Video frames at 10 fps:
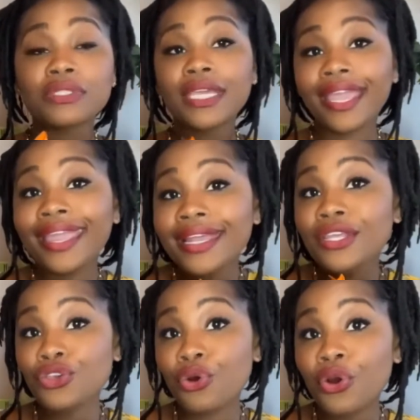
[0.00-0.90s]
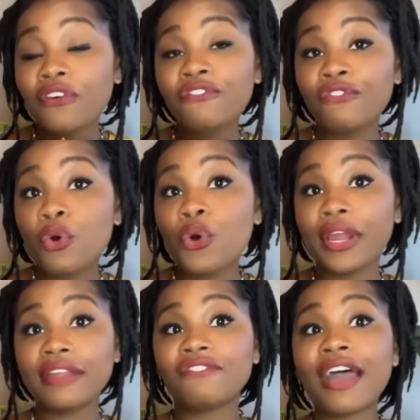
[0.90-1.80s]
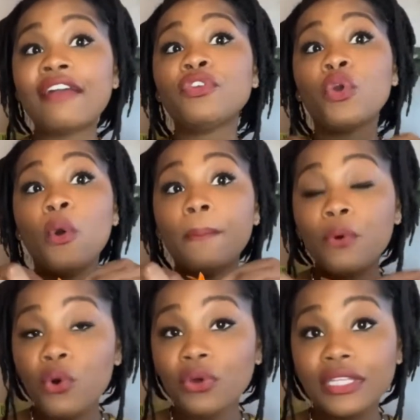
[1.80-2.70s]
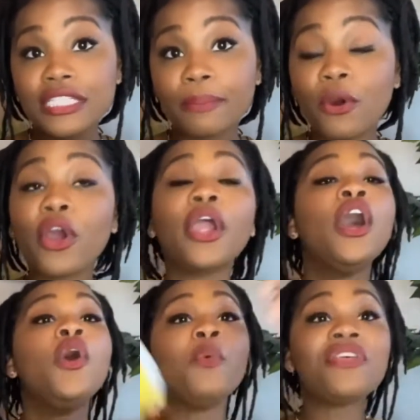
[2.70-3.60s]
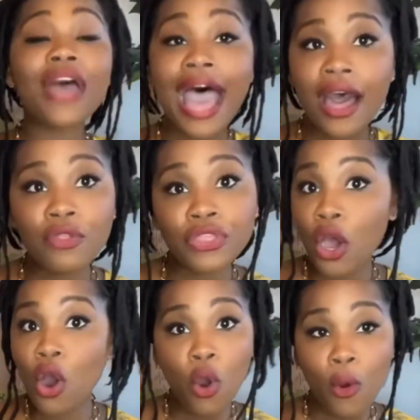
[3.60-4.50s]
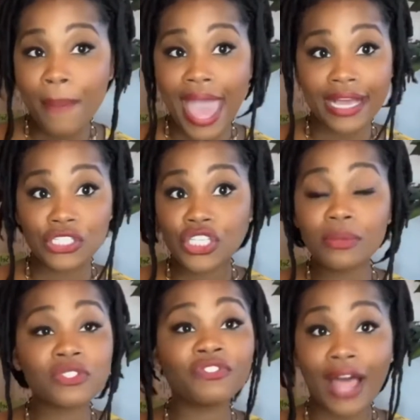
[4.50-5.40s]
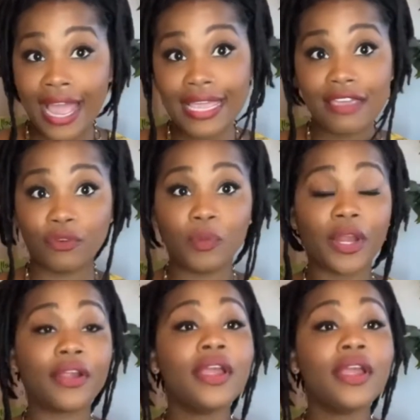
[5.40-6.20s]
Can your 4 and 5-year-old pull these apart without the whole bag of chips flying everywhere?